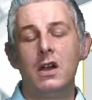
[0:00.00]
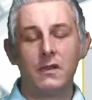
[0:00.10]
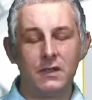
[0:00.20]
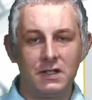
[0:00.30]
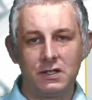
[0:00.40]

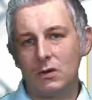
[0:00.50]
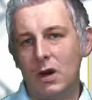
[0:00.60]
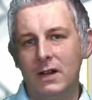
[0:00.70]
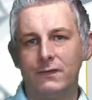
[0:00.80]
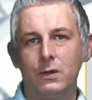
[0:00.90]
This is a
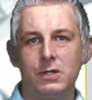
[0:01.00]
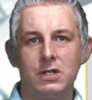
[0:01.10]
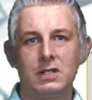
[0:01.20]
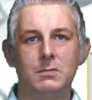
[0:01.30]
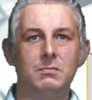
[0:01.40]
great
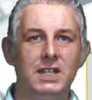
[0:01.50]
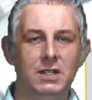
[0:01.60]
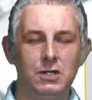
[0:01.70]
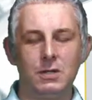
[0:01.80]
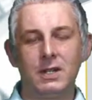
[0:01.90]
function that
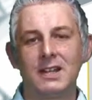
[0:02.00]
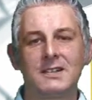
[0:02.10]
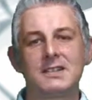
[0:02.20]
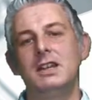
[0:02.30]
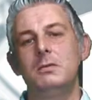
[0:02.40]
means you can
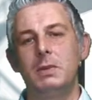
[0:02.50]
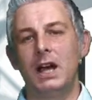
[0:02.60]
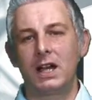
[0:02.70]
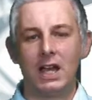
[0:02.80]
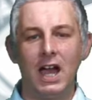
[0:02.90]
sit
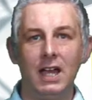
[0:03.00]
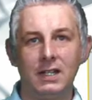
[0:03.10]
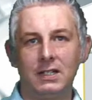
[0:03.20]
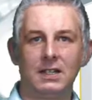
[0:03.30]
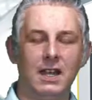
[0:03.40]
back
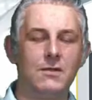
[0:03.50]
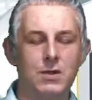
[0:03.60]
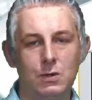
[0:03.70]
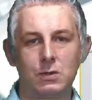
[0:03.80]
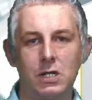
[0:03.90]
and let the
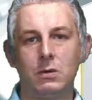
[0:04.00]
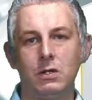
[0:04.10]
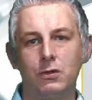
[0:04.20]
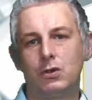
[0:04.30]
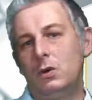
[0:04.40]
auto
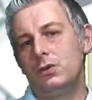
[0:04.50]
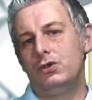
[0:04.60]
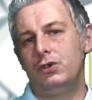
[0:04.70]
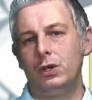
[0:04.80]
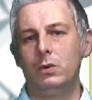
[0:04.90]
controls
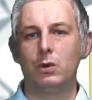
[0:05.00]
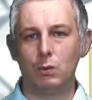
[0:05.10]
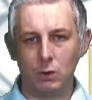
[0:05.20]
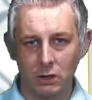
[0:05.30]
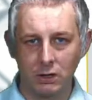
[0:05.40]
do the
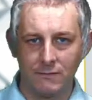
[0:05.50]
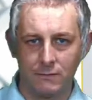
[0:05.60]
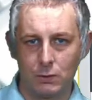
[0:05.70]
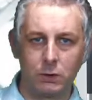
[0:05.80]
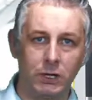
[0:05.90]
work
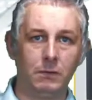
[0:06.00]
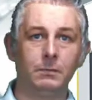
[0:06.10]
for you.